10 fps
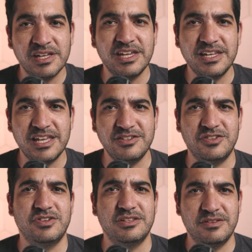in case
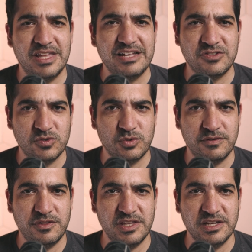you're into that sort
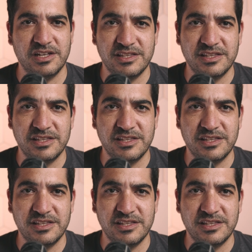of thing.